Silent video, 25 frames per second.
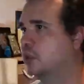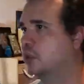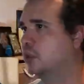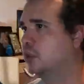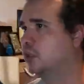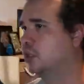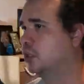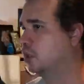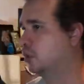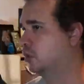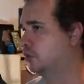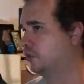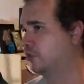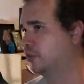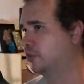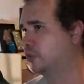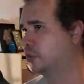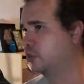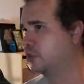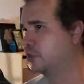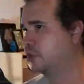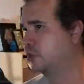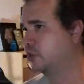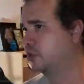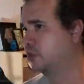And of
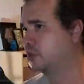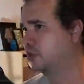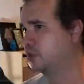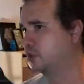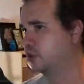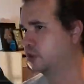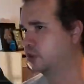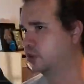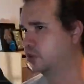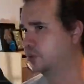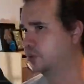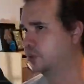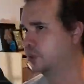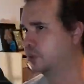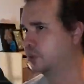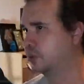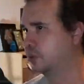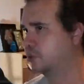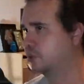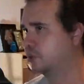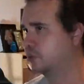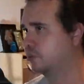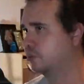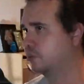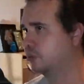course, because
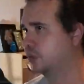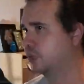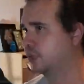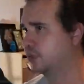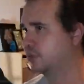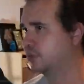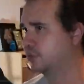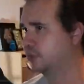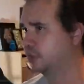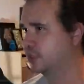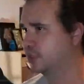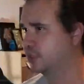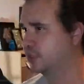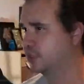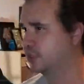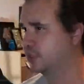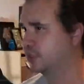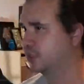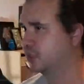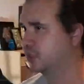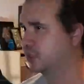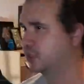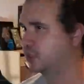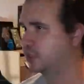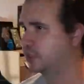we're in path tracing,
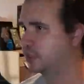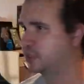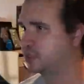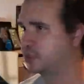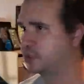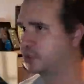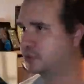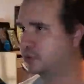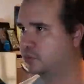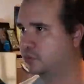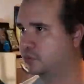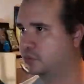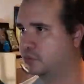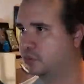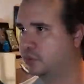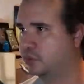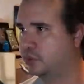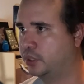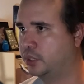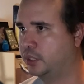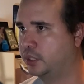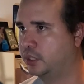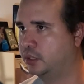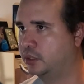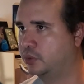this thing is
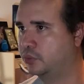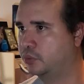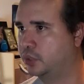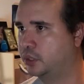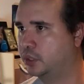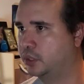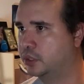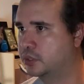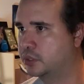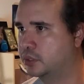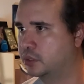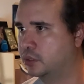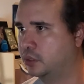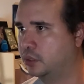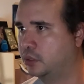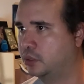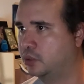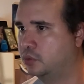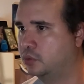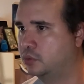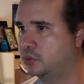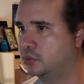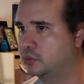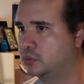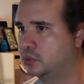really, really
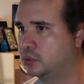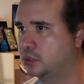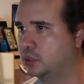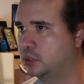slow.